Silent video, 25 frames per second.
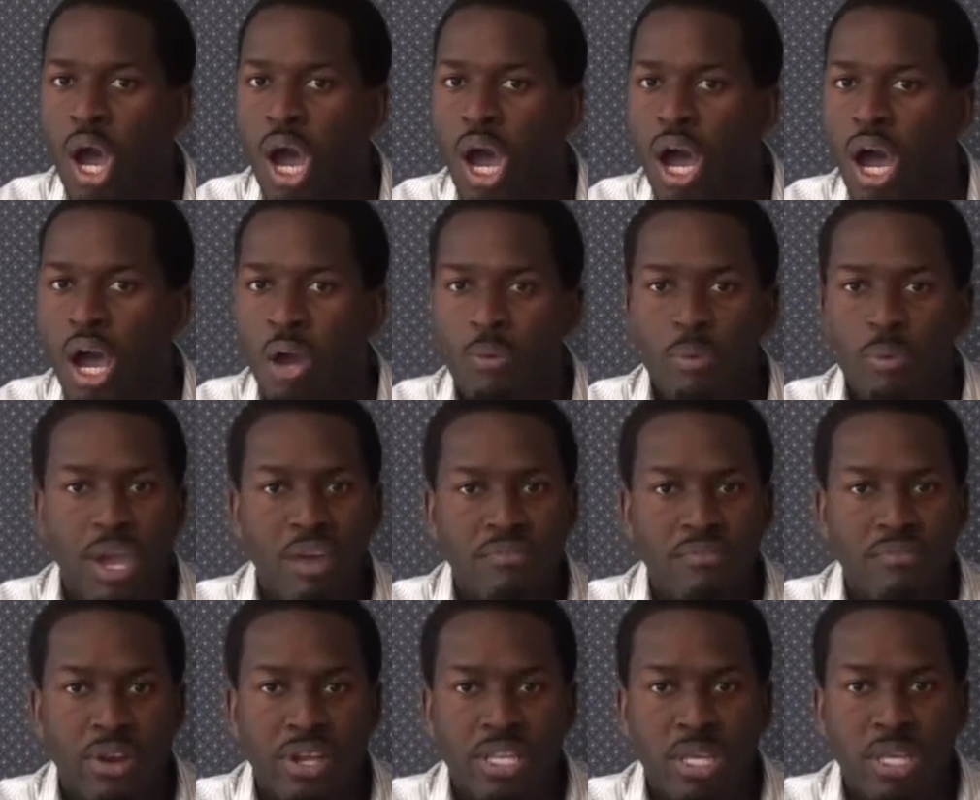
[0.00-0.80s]
Uh, we
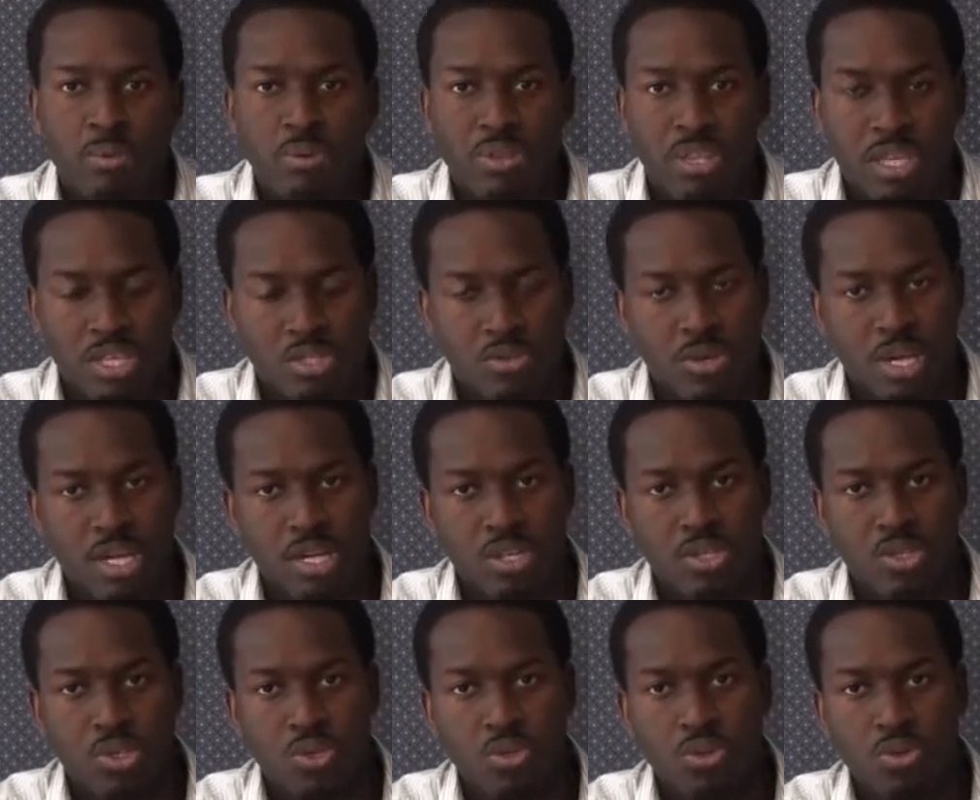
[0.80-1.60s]
have no idea what they're
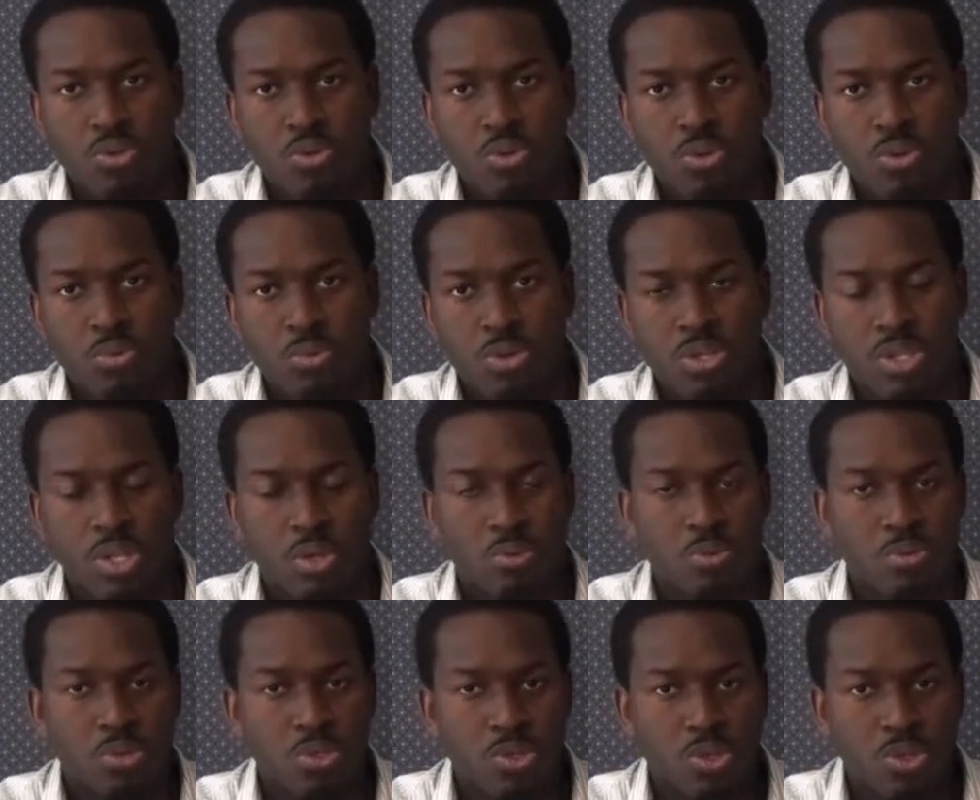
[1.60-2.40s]
trying to do or what
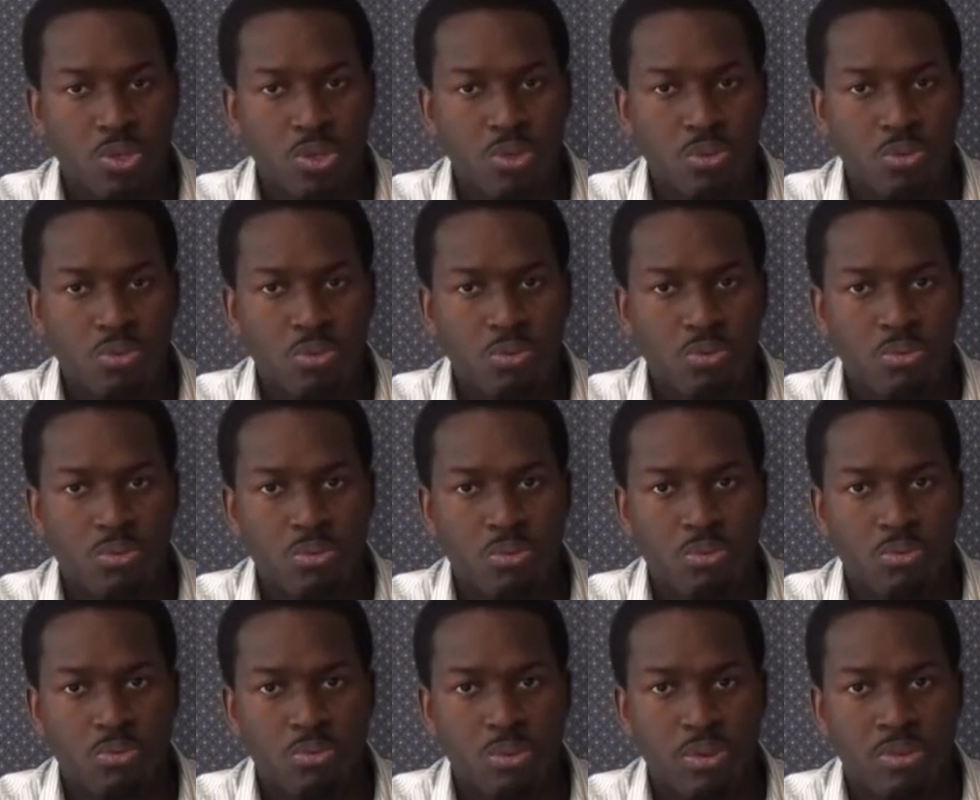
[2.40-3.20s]
they will do
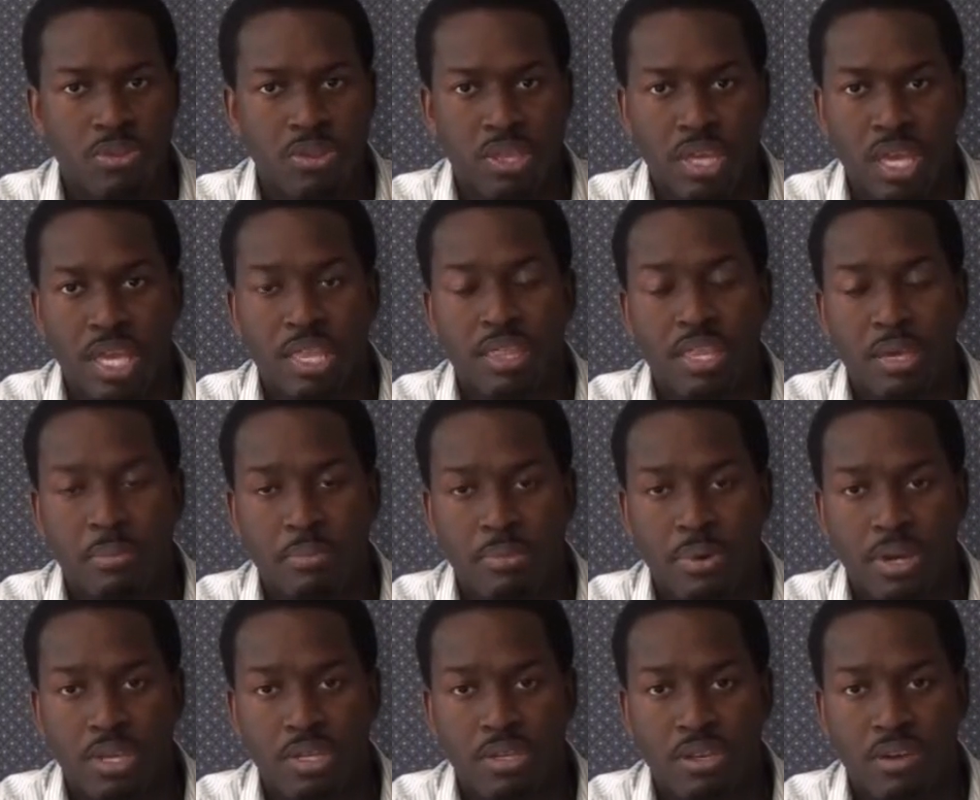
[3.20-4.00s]
with at
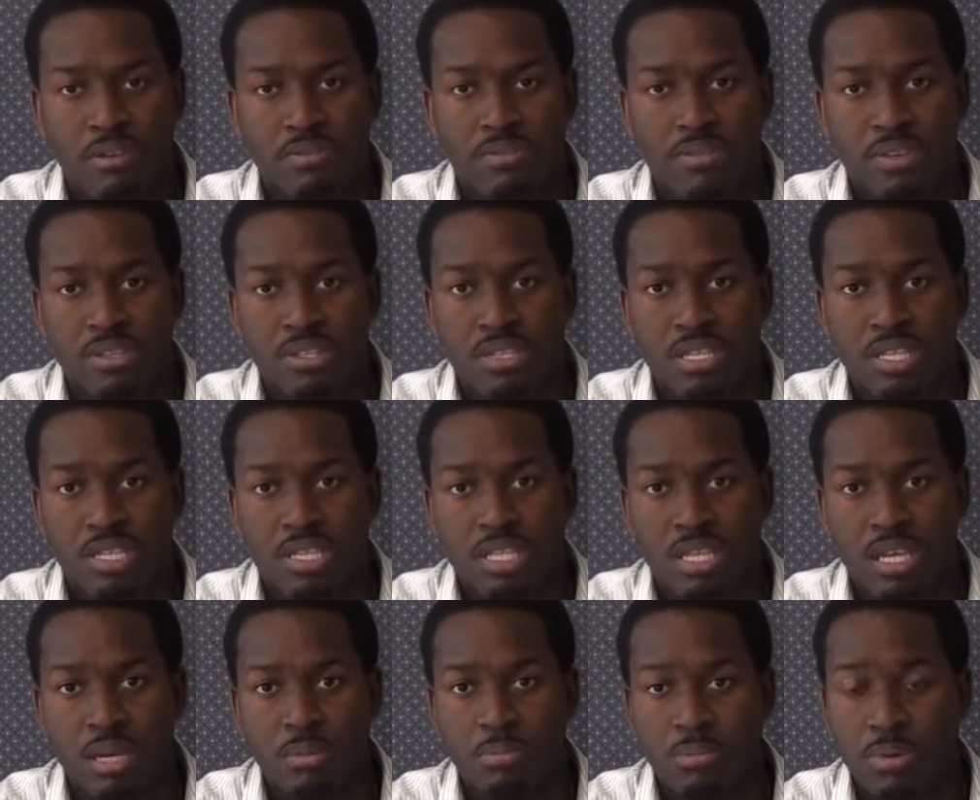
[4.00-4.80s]
that press conference
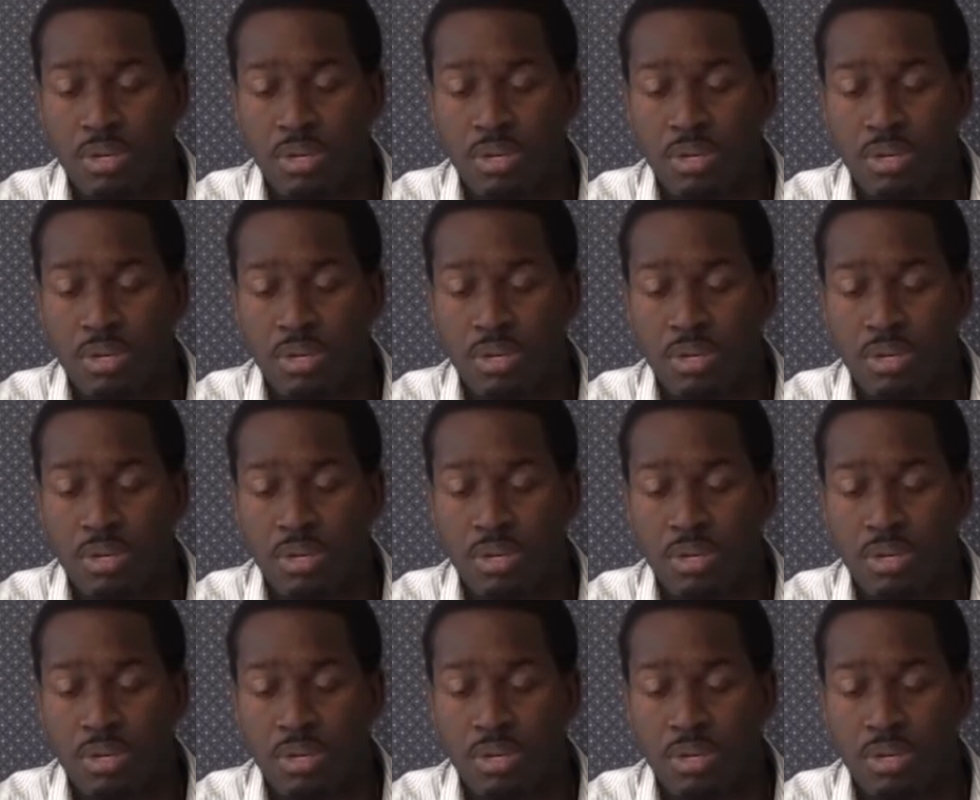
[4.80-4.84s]
this year.